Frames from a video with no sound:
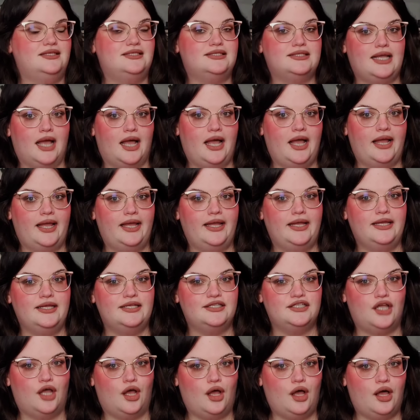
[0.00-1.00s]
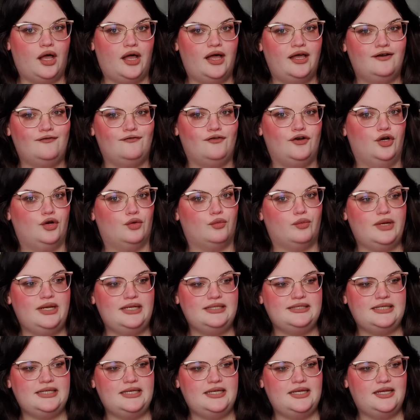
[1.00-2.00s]
this guy is hot for no
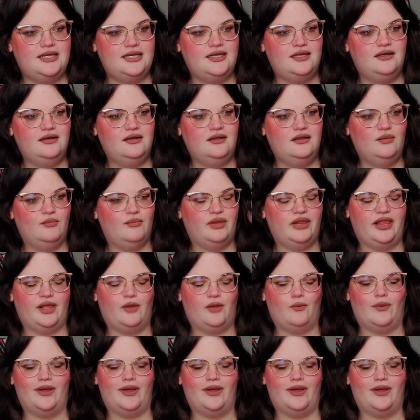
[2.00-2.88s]
reason, but like